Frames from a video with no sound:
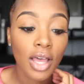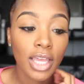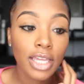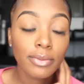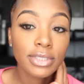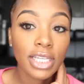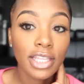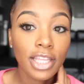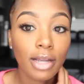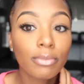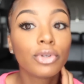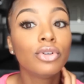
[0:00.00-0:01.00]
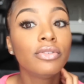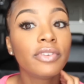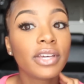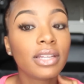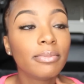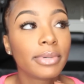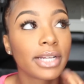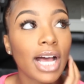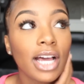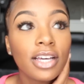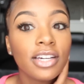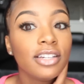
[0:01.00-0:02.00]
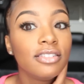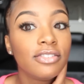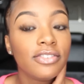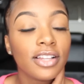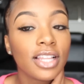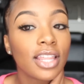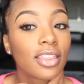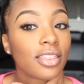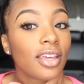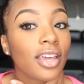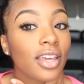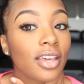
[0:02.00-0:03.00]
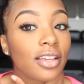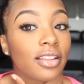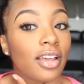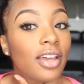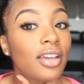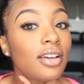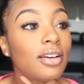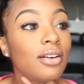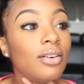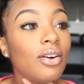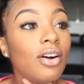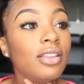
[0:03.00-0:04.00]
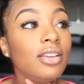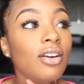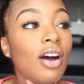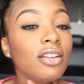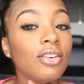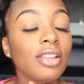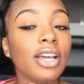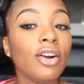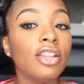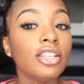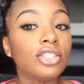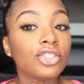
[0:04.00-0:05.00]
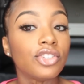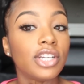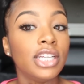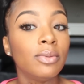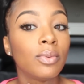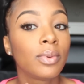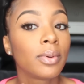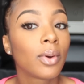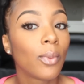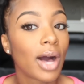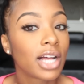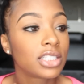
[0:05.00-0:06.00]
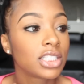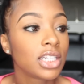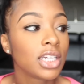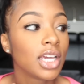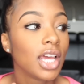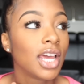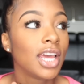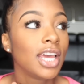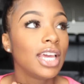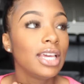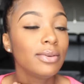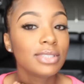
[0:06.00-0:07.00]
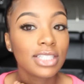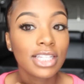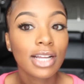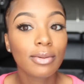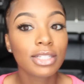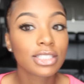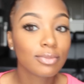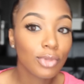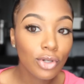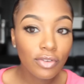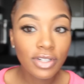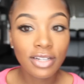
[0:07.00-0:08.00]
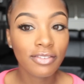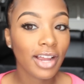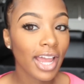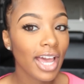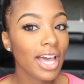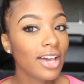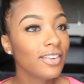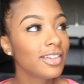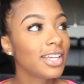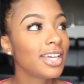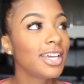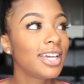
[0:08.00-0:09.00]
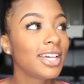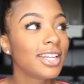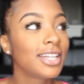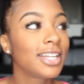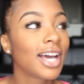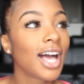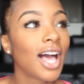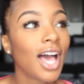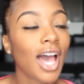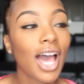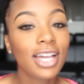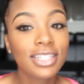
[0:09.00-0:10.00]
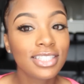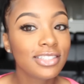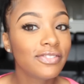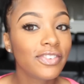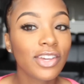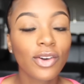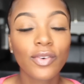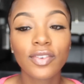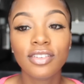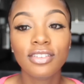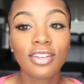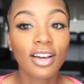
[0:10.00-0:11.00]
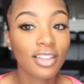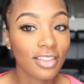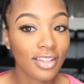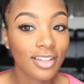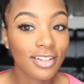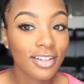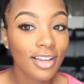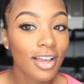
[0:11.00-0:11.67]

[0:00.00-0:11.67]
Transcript: he was in there moving, but I couldn't feel a thing. Like on the screen when we were watching, he was in there just moving around and I didn't feel nothing.